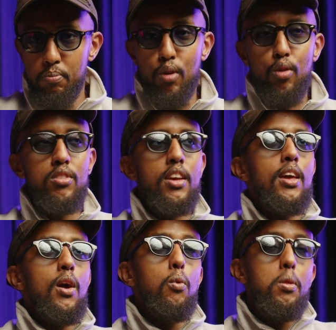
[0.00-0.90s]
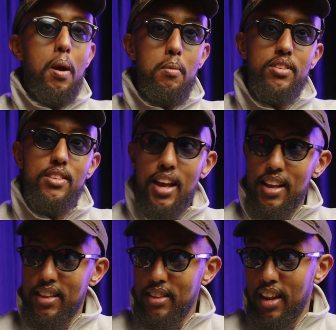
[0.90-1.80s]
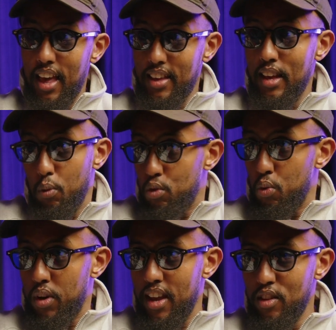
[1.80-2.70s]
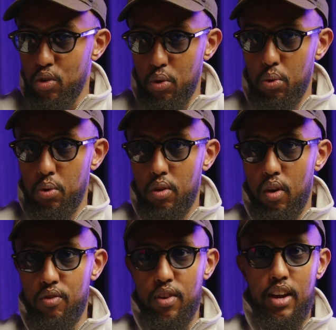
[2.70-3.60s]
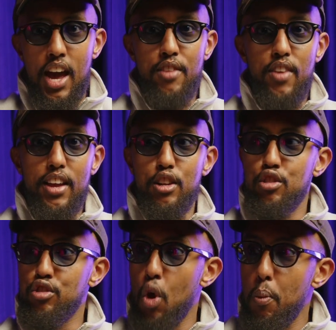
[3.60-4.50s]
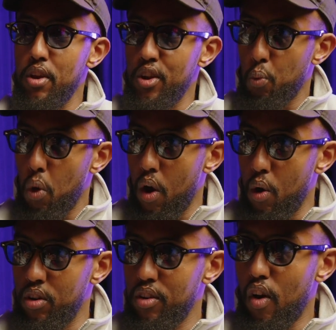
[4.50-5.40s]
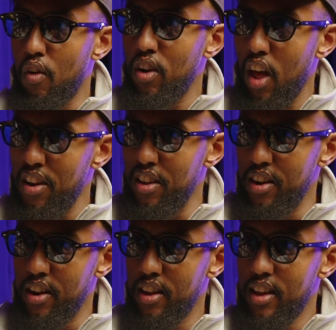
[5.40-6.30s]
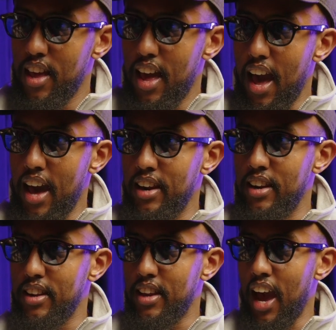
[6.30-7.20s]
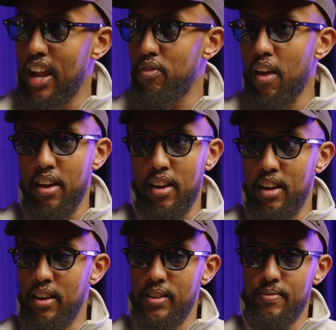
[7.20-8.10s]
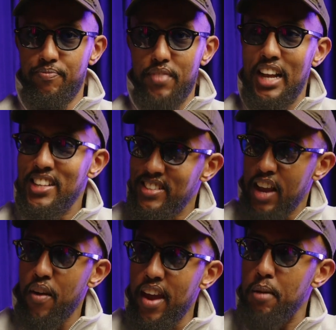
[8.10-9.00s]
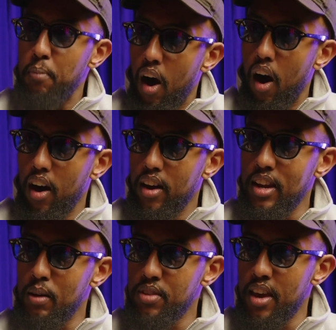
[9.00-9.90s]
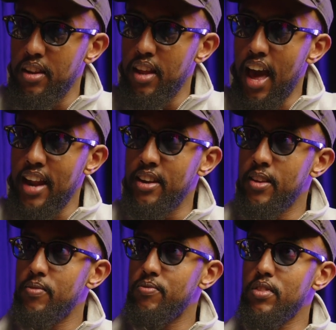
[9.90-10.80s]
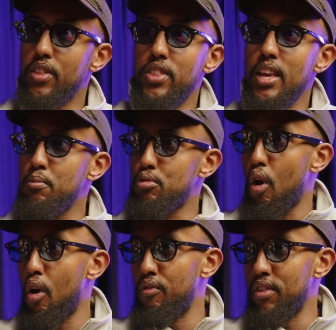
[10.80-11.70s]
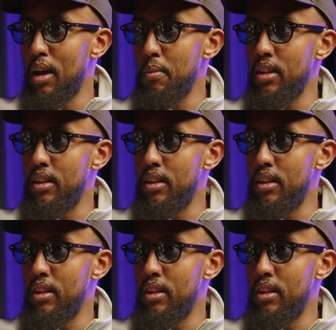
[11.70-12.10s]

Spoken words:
Because with the premise, which we'll get into, of a kind of like dystopian world of London, and kind of like a segregated part. You know what I'm saying? And the themes of, you know what I mean?